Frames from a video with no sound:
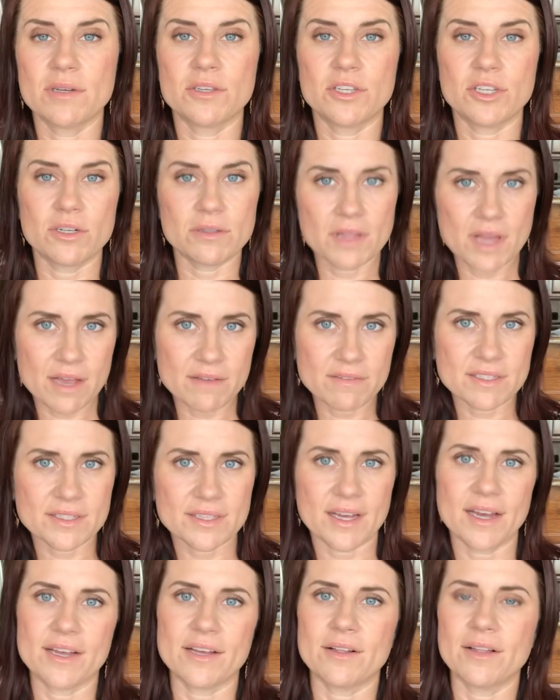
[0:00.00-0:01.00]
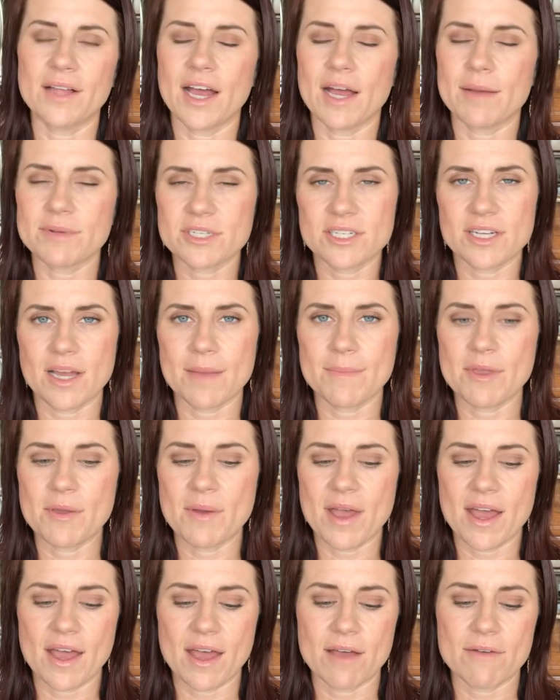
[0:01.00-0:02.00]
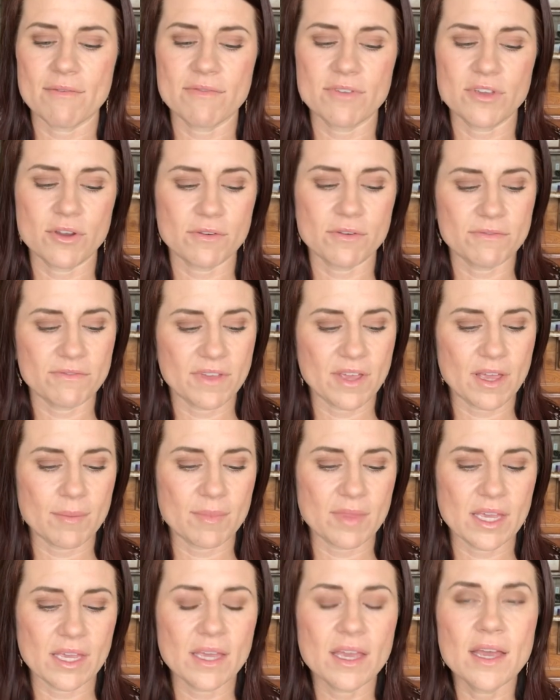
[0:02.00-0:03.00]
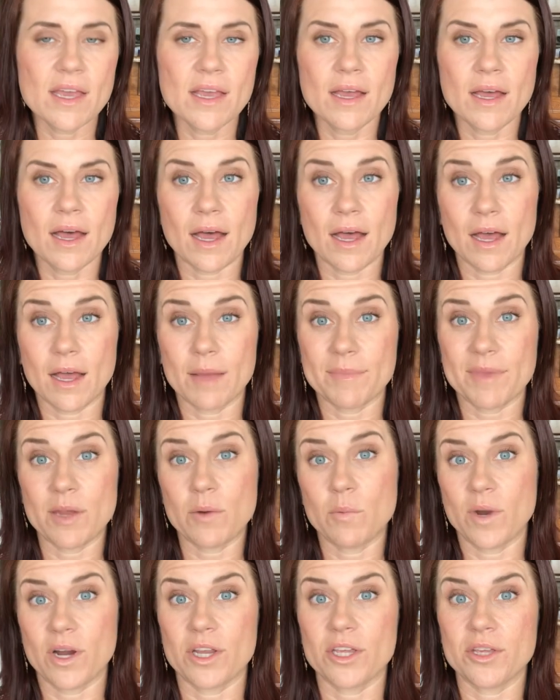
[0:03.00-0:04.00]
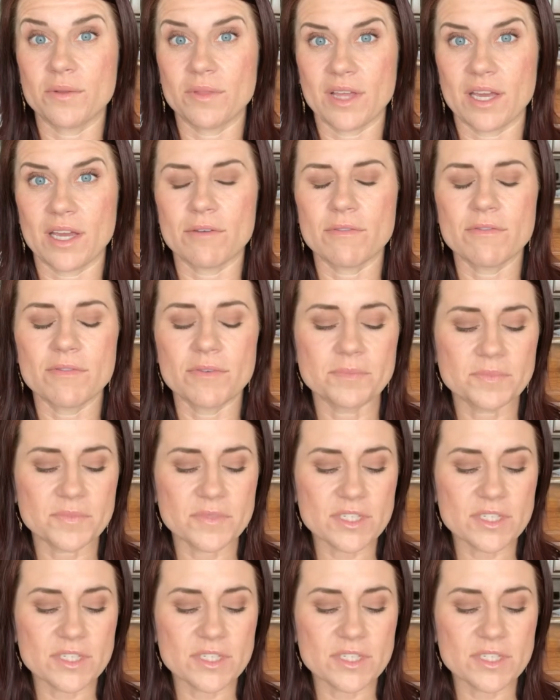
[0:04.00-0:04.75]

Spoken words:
your lifestyle, how much time you have, your family, and where you live.